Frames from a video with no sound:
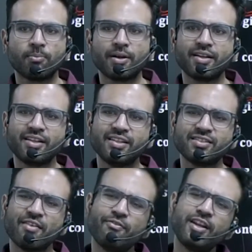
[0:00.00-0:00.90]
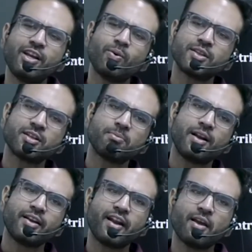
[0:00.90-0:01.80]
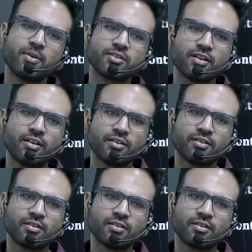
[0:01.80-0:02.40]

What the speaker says: But is every question multi-dimensional?